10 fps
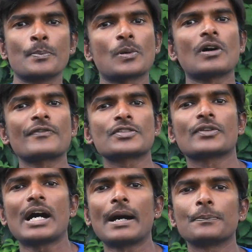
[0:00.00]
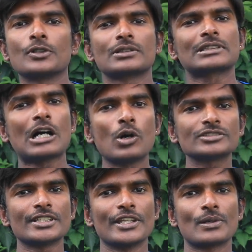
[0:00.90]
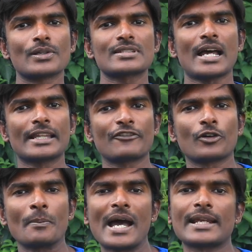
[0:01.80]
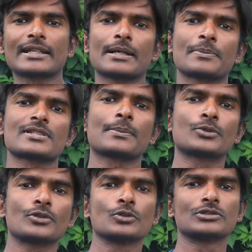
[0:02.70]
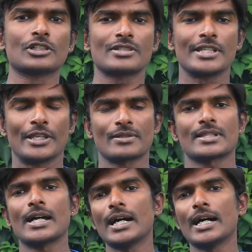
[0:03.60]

profits for up to 1000 euros and for married couples up to 2000 euros.